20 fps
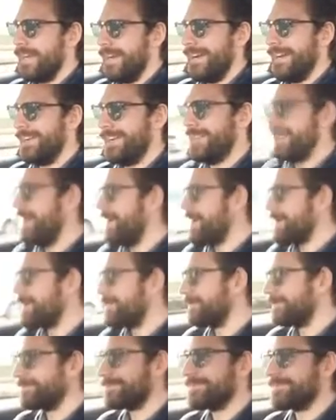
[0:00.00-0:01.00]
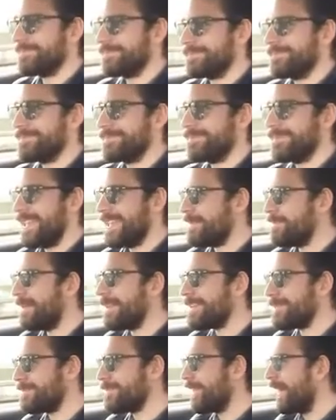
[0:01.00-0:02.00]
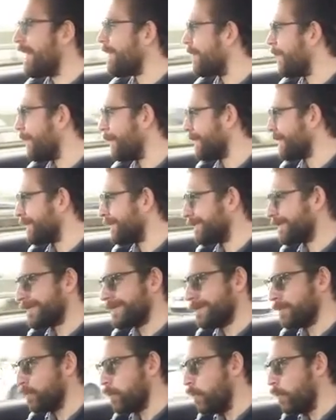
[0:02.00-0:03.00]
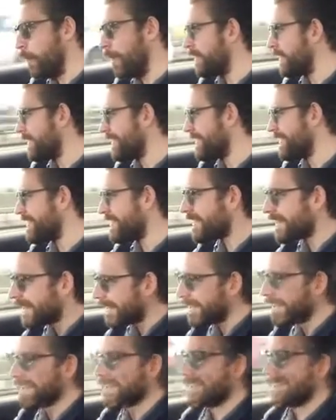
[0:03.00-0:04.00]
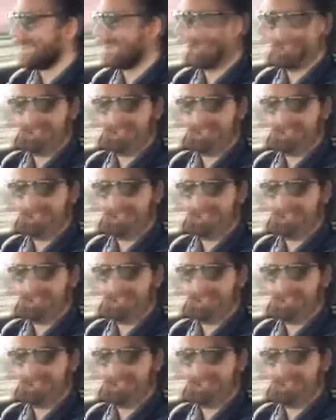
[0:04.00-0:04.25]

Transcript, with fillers: I don't know. Let's spend some time with it and see.